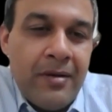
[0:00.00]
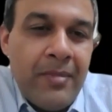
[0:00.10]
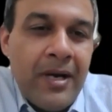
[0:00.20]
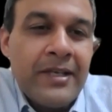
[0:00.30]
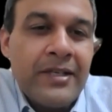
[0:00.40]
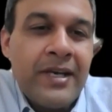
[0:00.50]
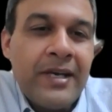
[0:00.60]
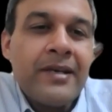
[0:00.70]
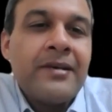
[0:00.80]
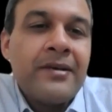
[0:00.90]

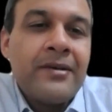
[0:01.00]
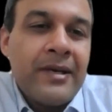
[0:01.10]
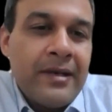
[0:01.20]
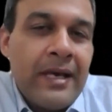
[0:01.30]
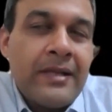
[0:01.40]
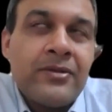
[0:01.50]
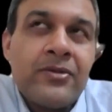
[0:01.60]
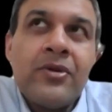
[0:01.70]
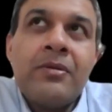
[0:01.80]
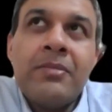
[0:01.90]
multi-gender, and
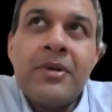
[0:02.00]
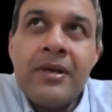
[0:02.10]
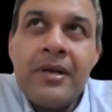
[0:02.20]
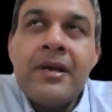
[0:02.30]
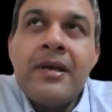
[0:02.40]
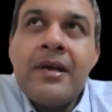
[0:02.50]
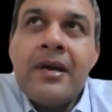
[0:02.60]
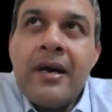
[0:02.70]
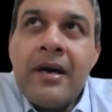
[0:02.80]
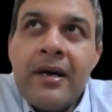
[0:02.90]
so on. But
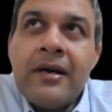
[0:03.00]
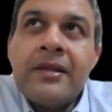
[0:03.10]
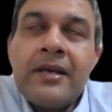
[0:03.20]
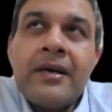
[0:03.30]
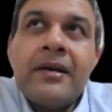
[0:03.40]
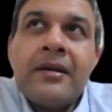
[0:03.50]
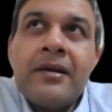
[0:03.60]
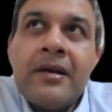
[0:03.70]
there are